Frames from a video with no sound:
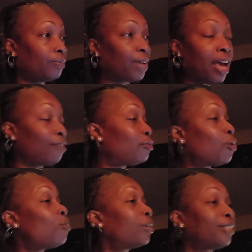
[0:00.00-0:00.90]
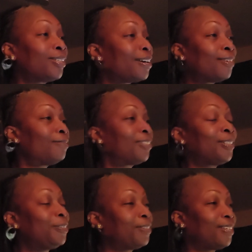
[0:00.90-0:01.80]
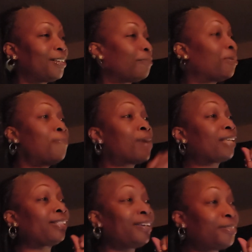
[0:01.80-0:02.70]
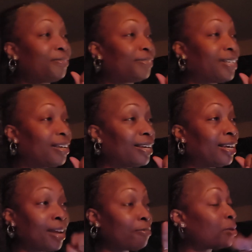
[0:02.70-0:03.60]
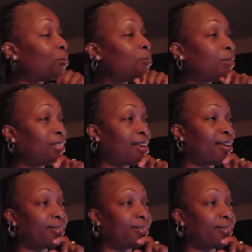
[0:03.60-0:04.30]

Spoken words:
I have no one to come to but myself, and I'm cool with that.